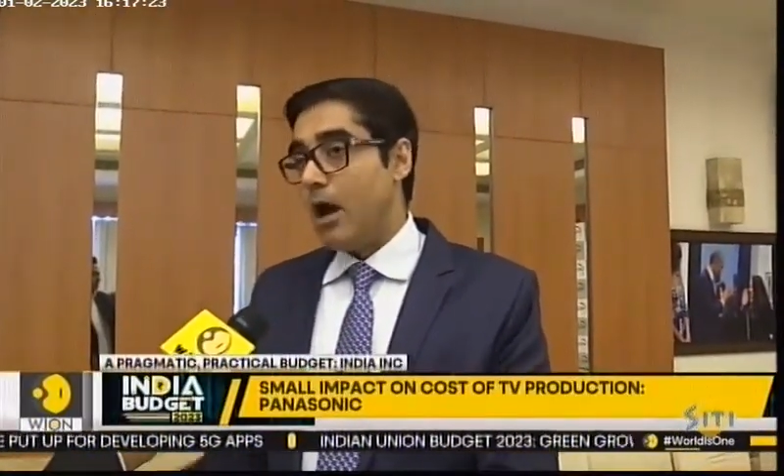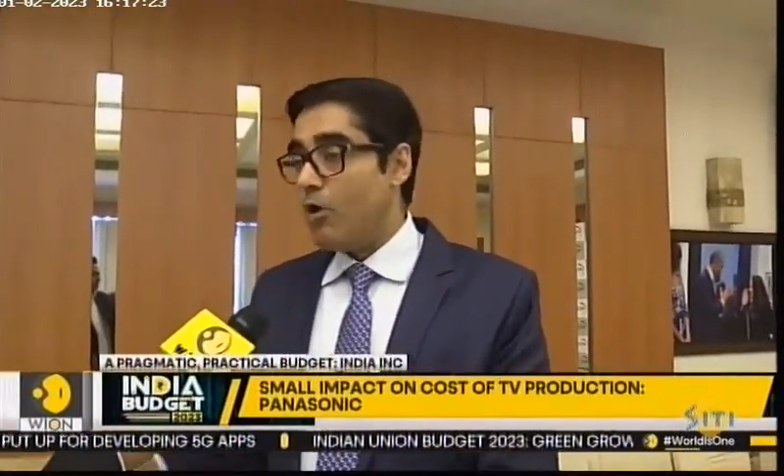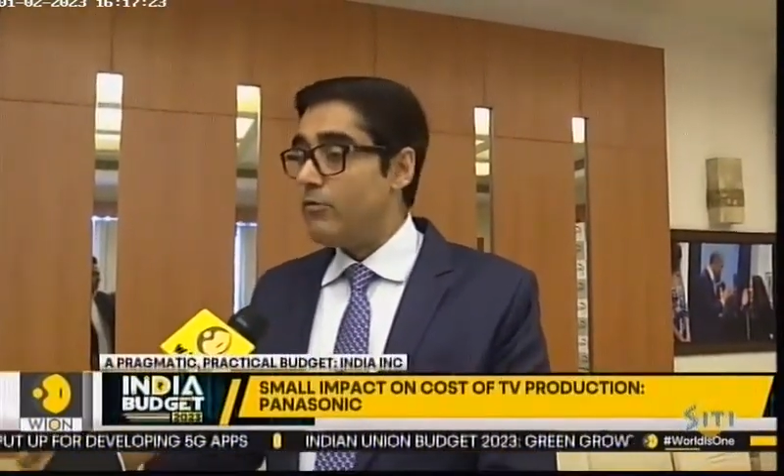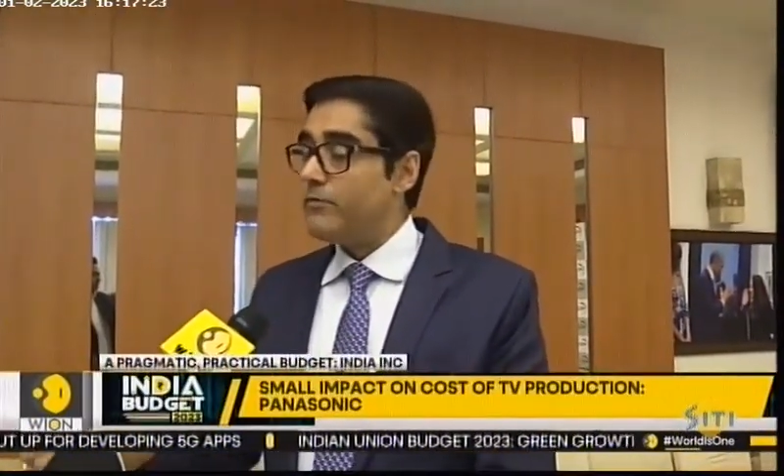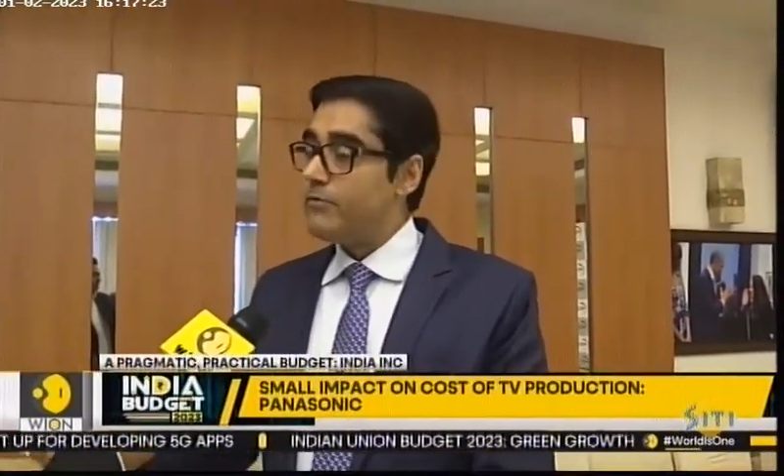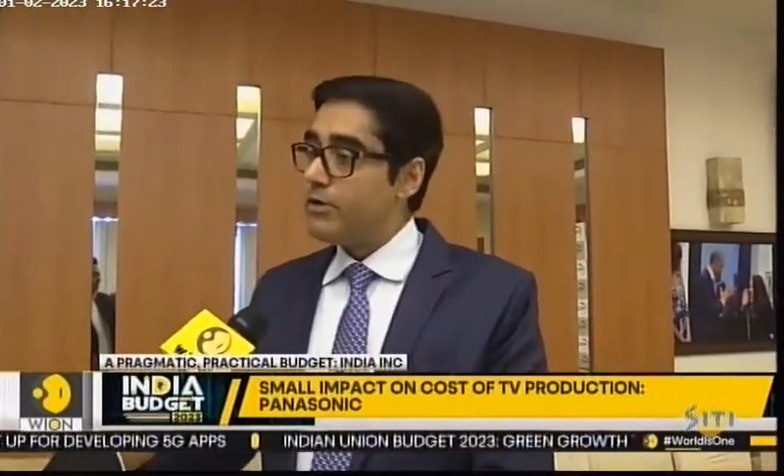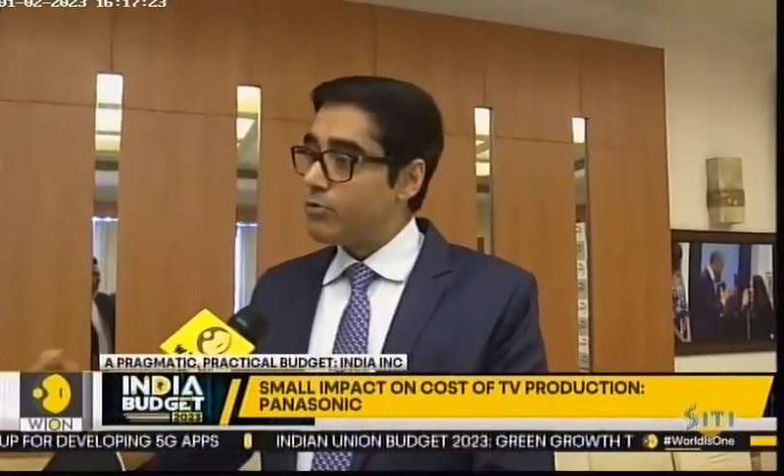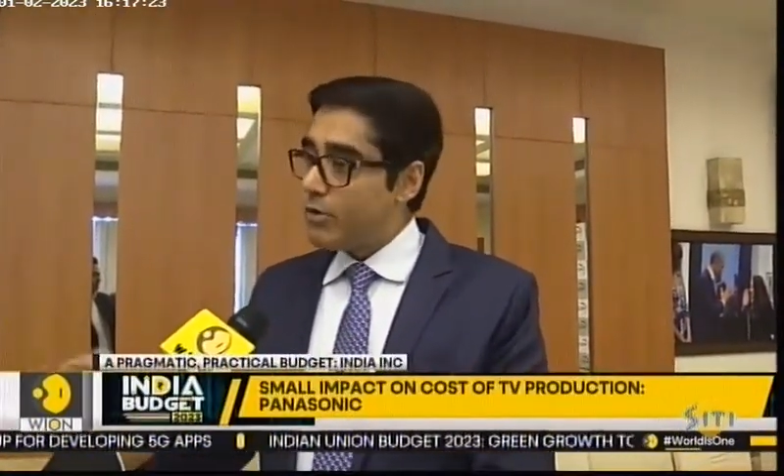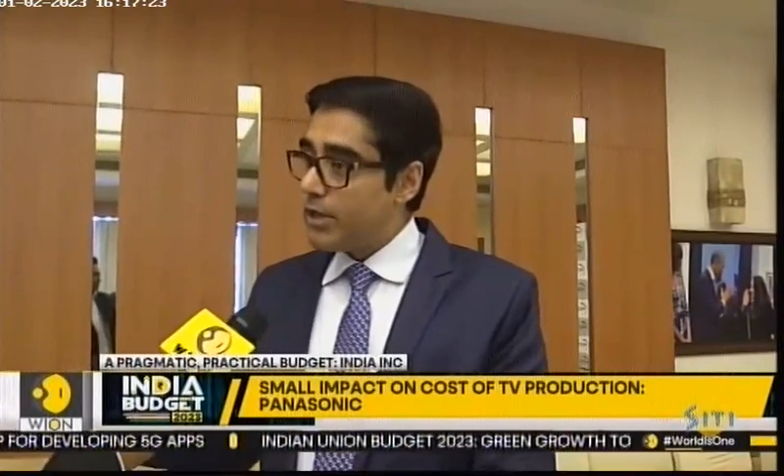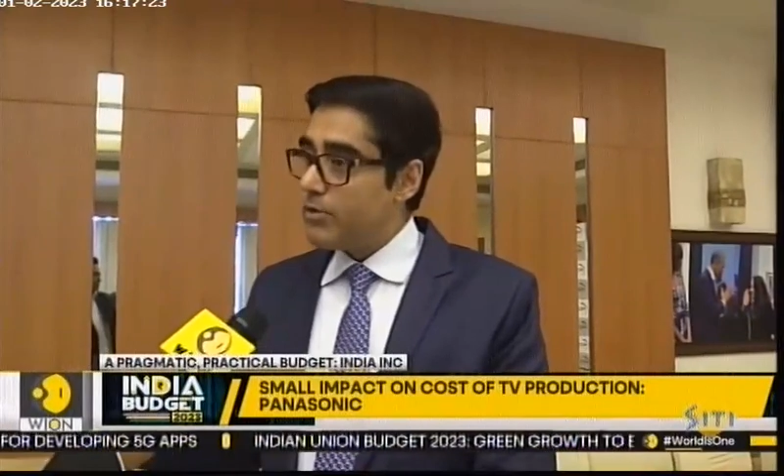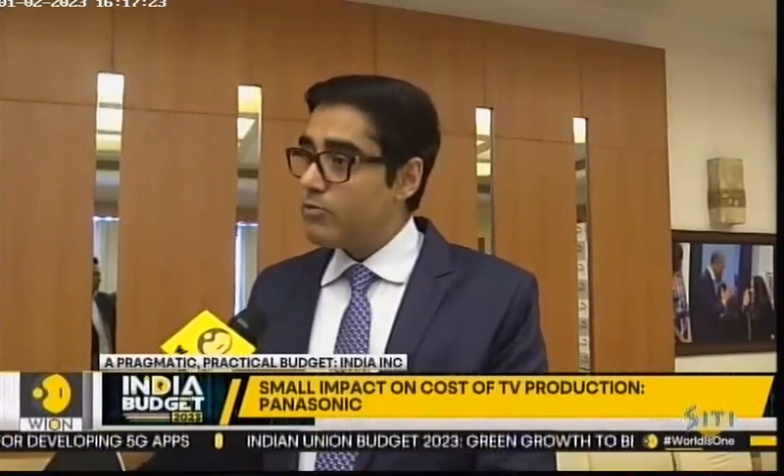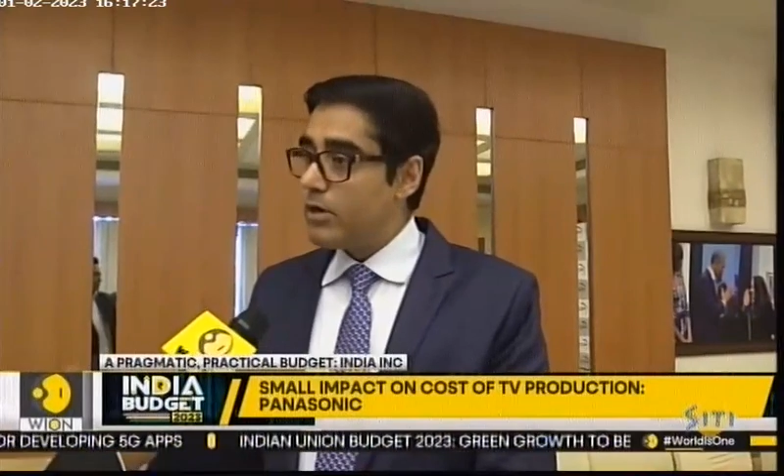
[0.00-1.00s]
However,
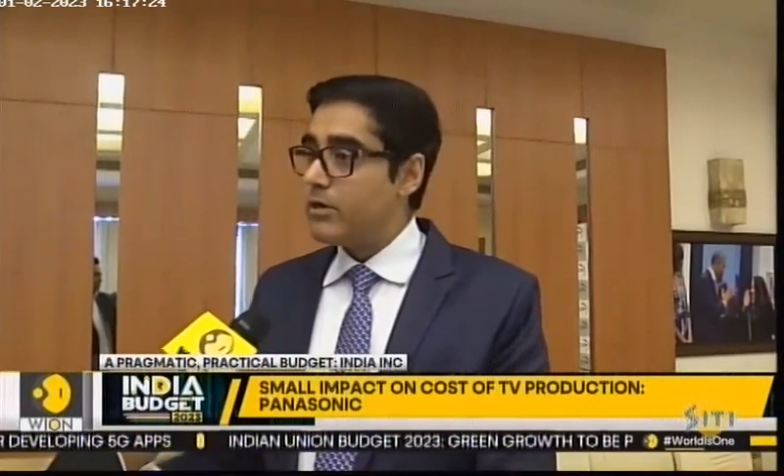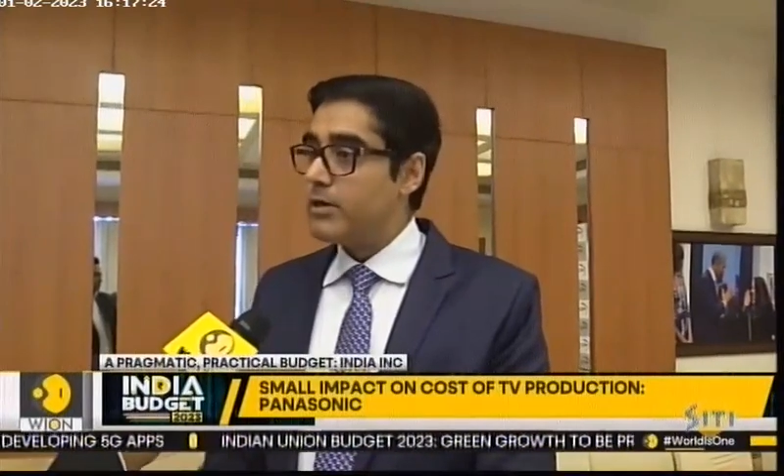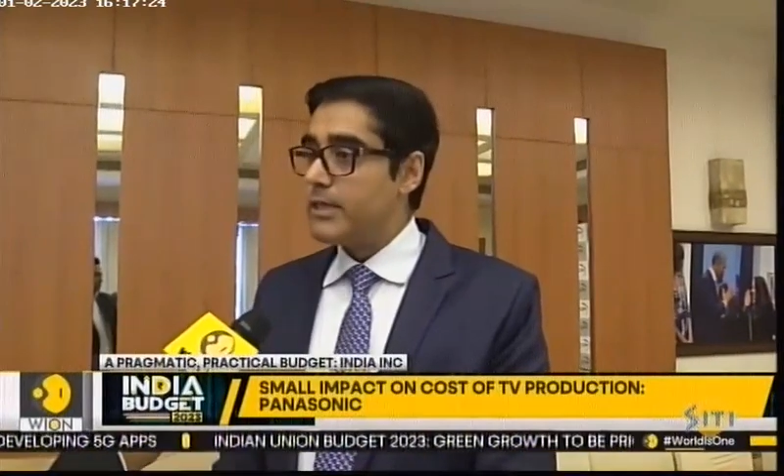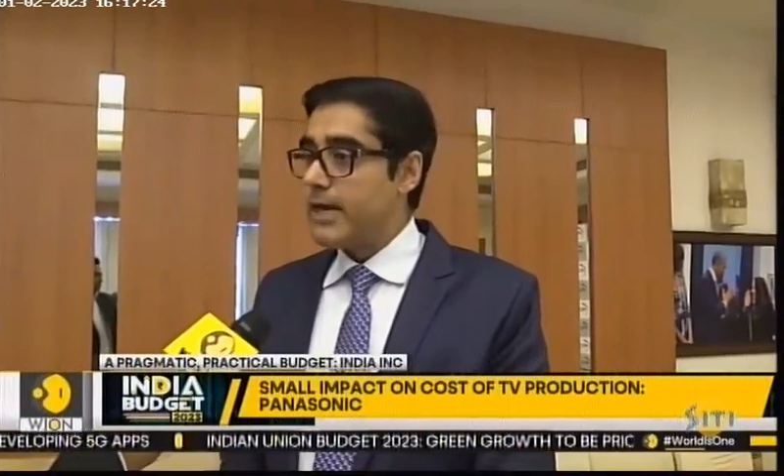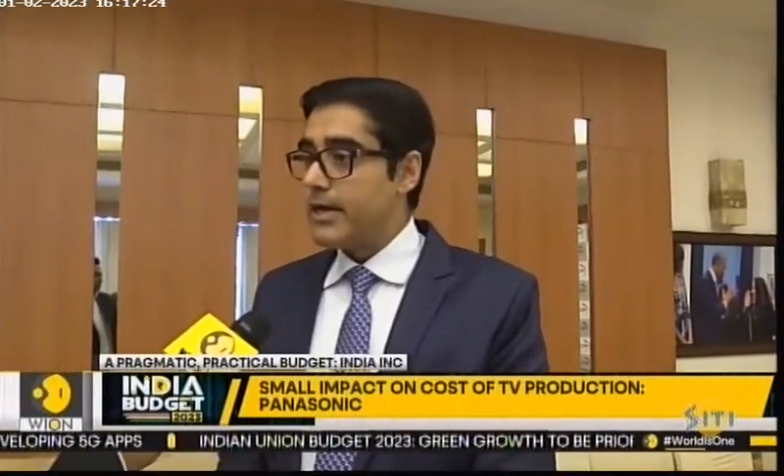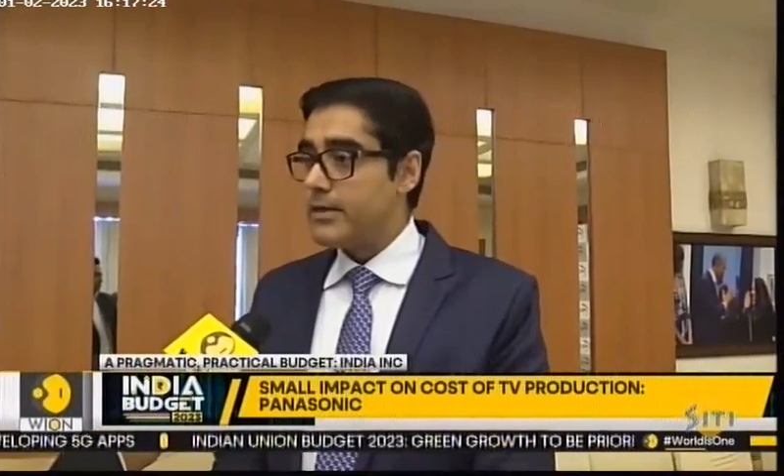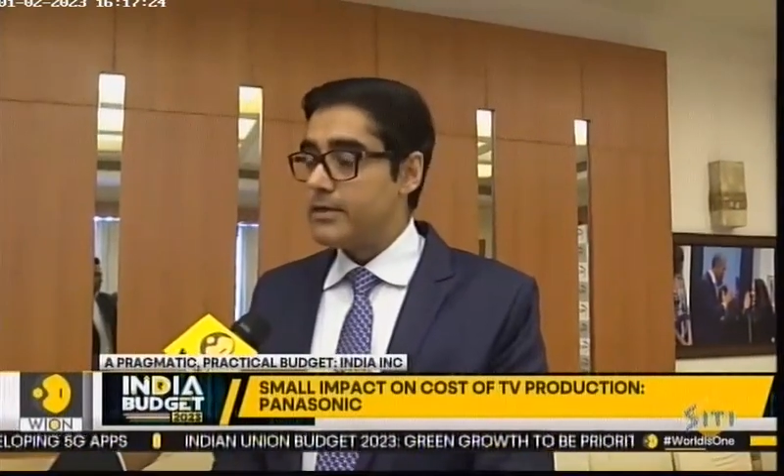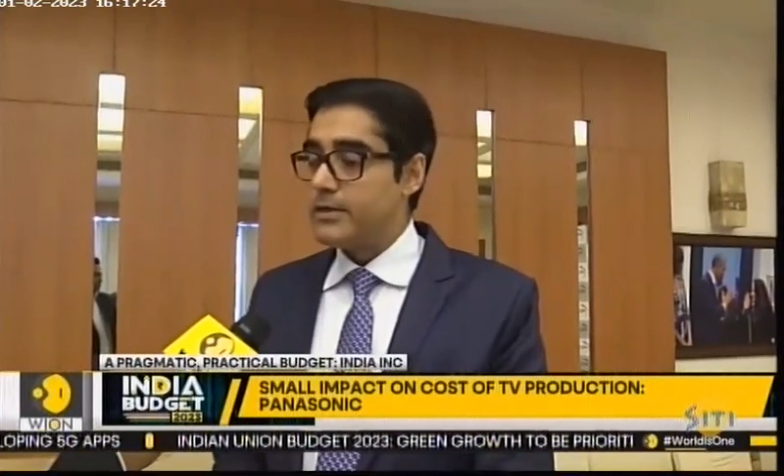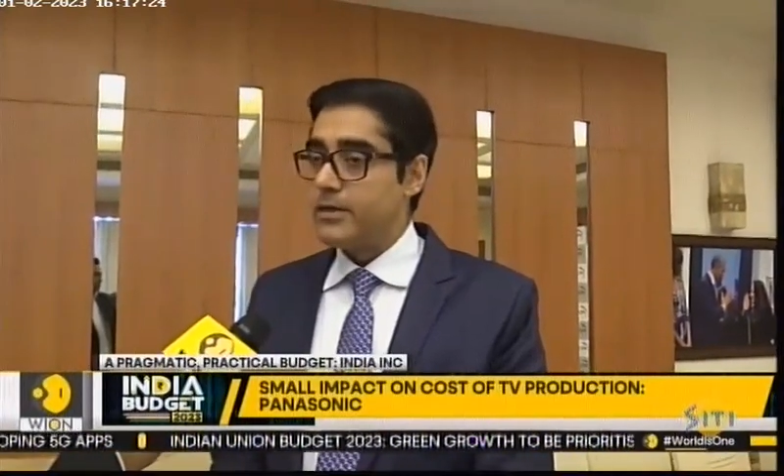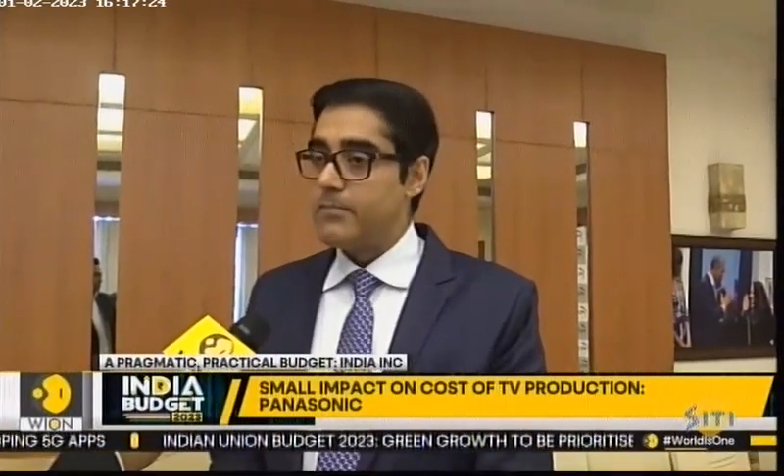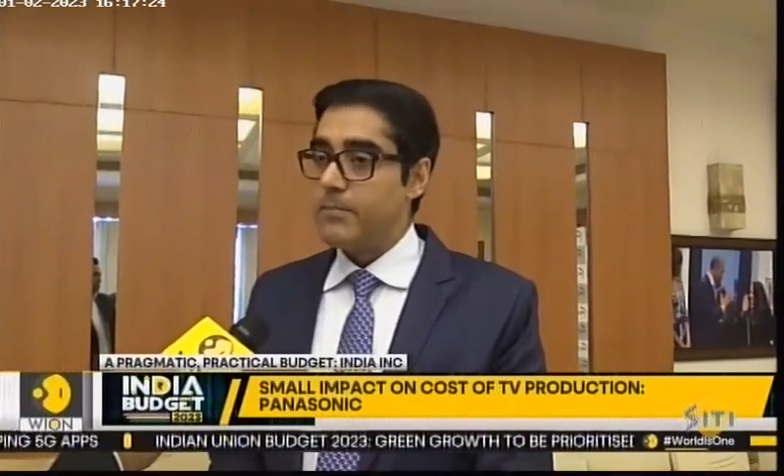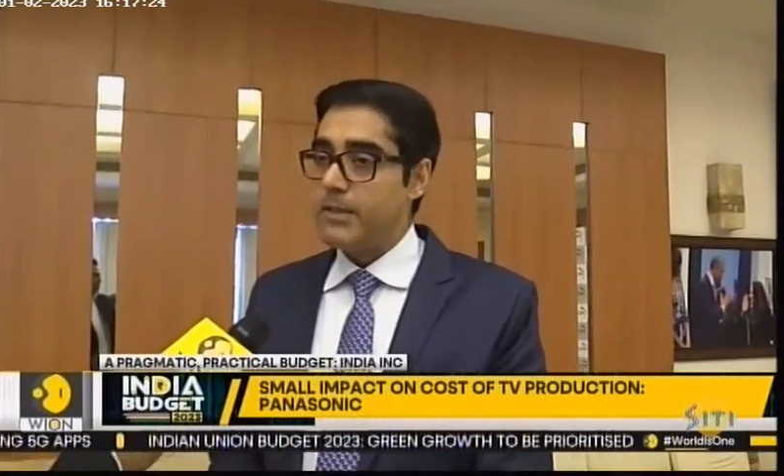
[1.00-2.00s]
today you heard that
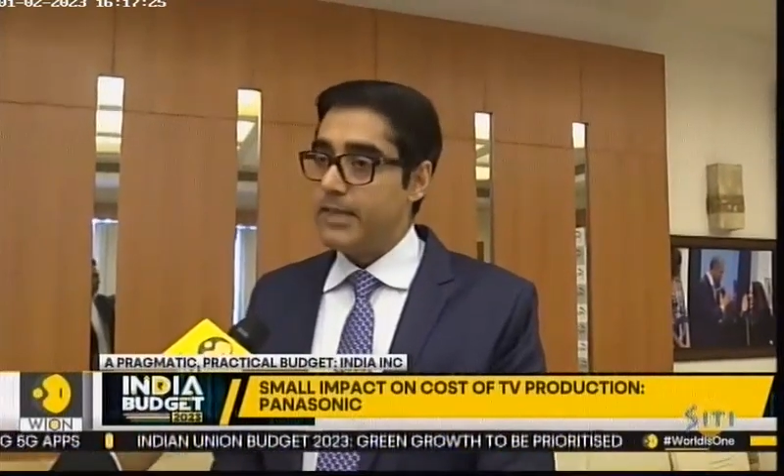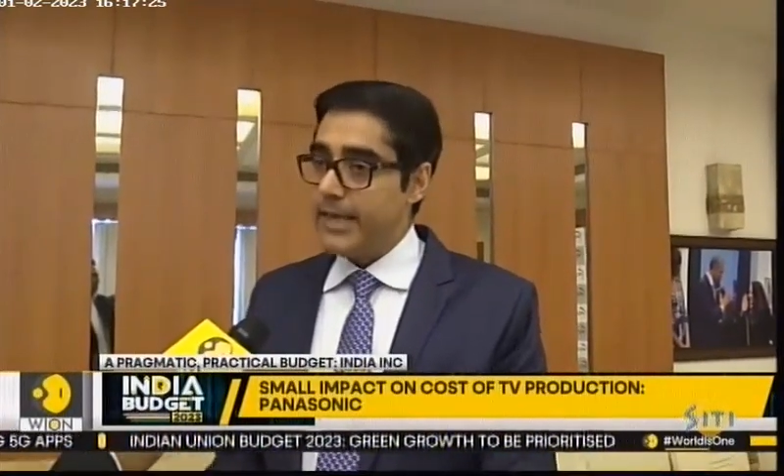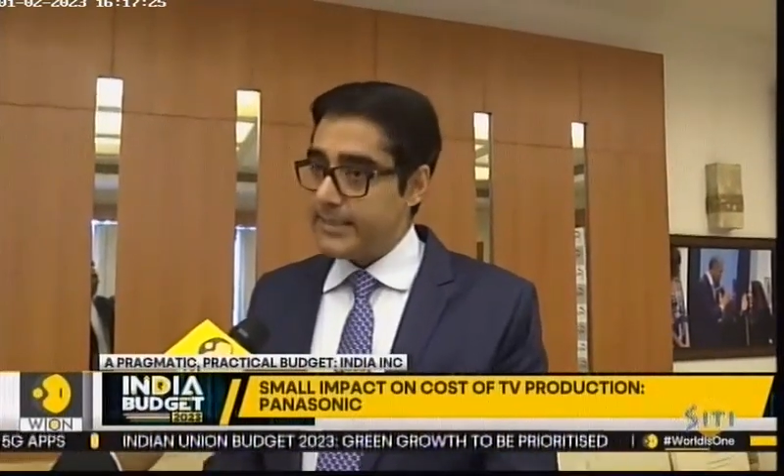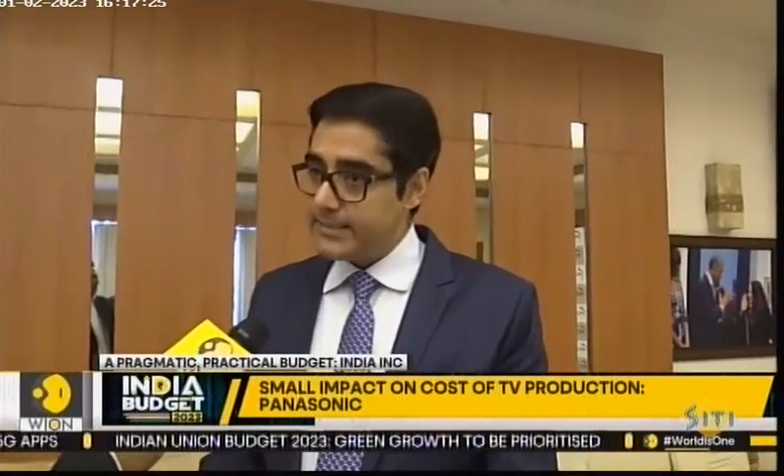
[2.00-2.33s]
the